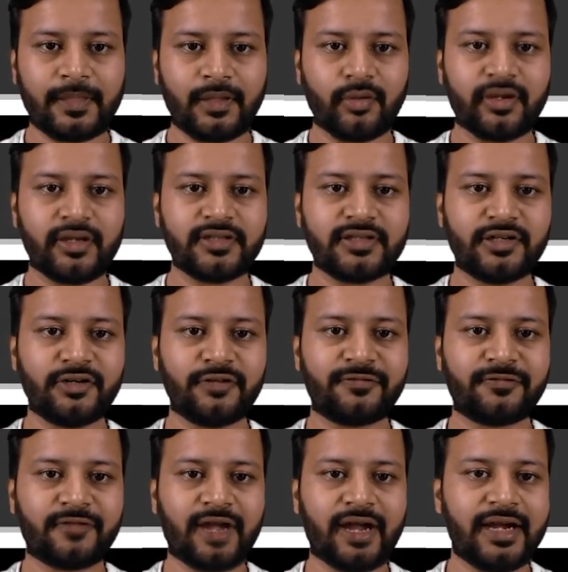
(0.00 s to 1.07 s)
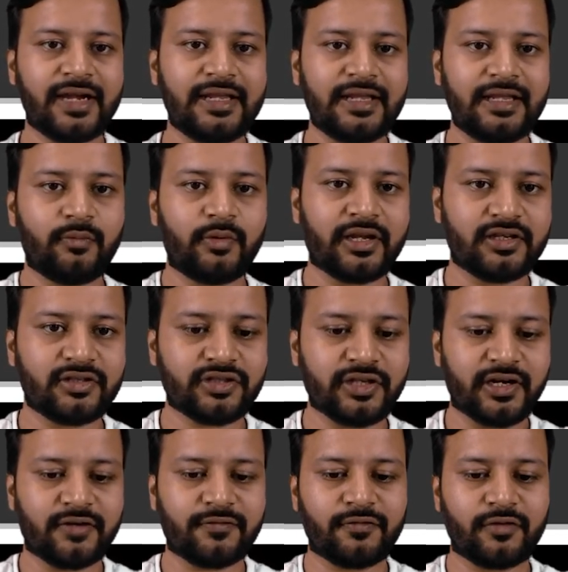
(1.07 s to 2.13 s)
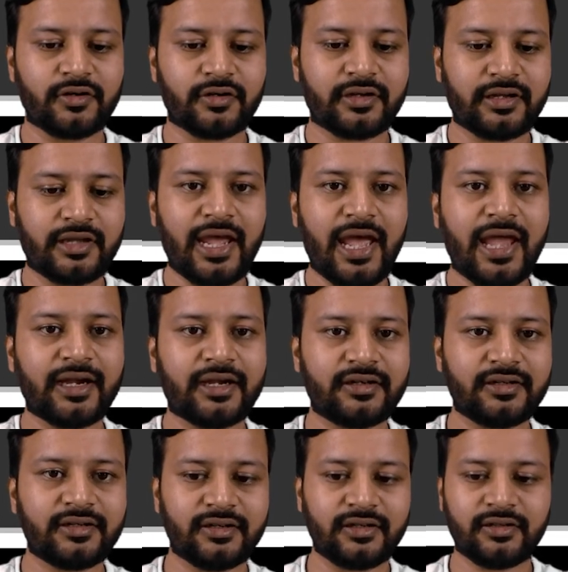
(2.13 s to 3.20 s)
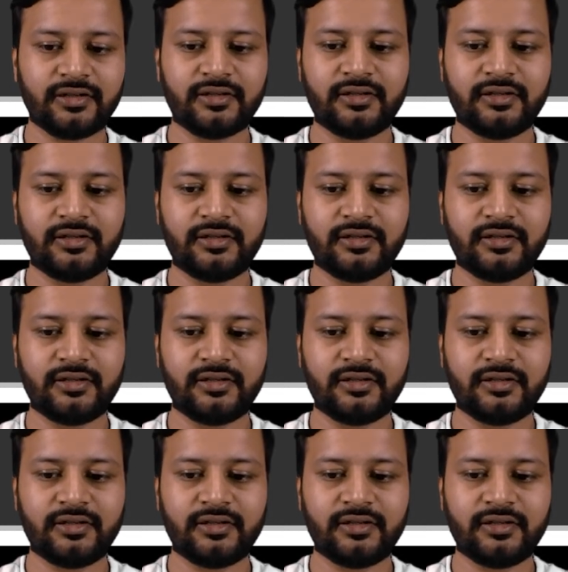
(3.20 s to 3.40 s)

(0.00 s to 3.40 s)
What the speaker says: Okay, instead of ID, we can check it for character,